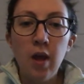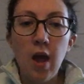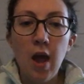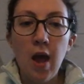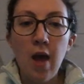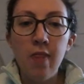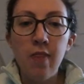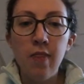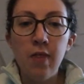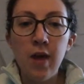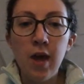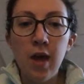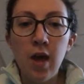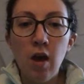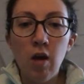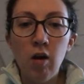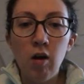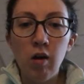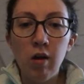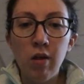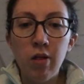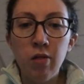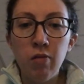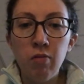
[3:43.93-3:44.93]
and they
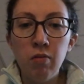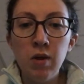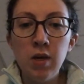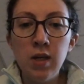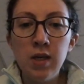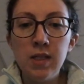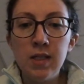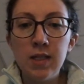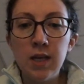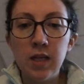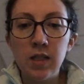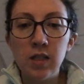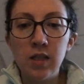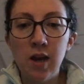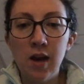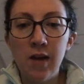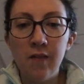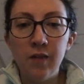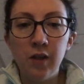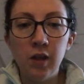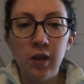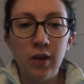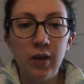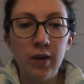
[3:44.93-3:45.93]
all three set
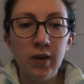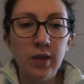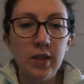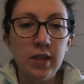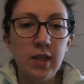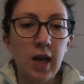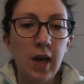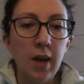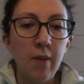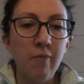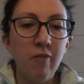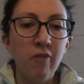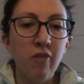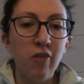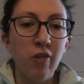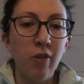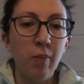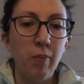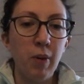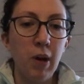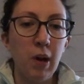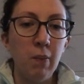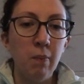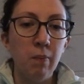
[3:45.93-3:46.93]
off in good time for the
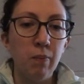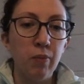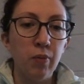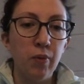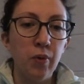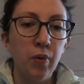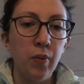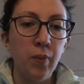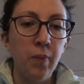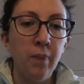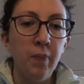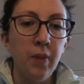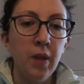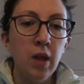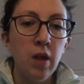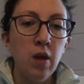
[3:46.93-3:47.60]
pump room,